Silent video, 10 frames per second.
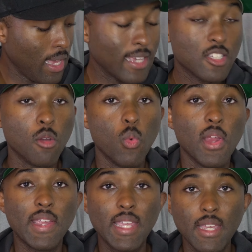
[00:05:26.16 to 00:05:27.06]
as I'm
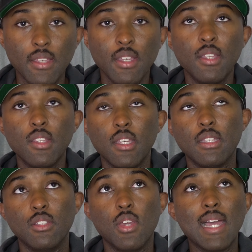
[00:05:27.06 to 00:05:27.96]
wearing it,
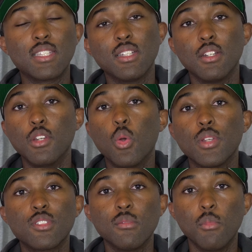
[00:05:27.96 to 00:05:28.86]
you guys are gonna
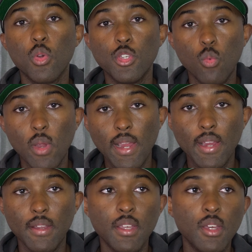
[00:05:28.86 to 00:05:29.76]
notice the more you
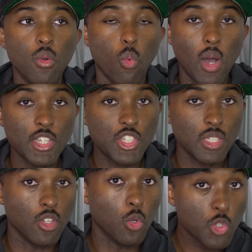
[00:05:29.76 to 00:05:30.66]
wear it, wash
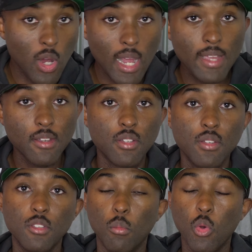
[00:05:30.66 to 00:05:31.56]
it, don't dry it.
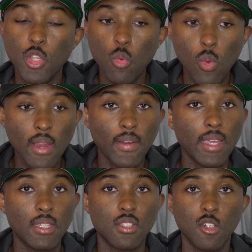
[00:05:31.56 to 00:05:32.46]
The more you wear it,
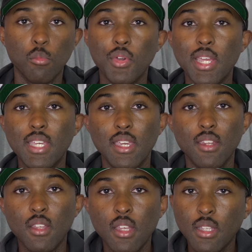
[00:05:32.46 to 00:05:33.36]
it's gonna break
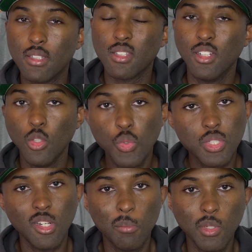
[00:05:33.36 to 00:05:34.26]
in, it's gonna
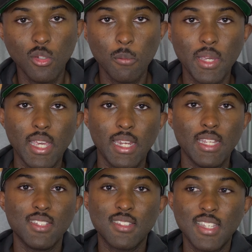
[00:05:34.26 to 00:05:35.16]
loosen up a little bit, and
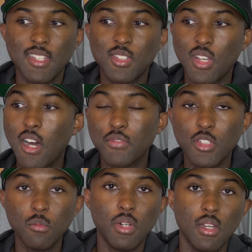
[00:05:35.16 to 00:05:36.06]
it just gets
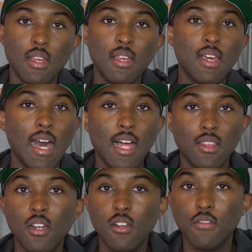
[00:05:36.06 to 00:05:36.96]
softer. But I
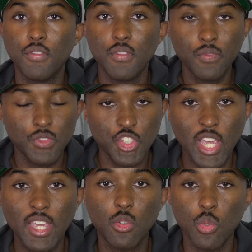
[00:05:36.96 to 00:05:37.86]
love
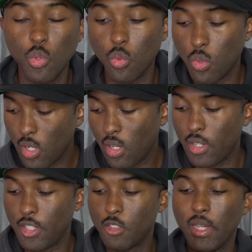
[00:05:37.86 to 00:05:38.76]
J.Crew
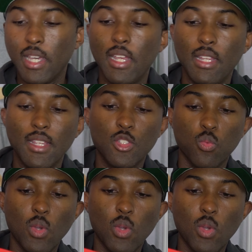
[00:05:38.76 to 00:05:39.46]
hoodies, man. And this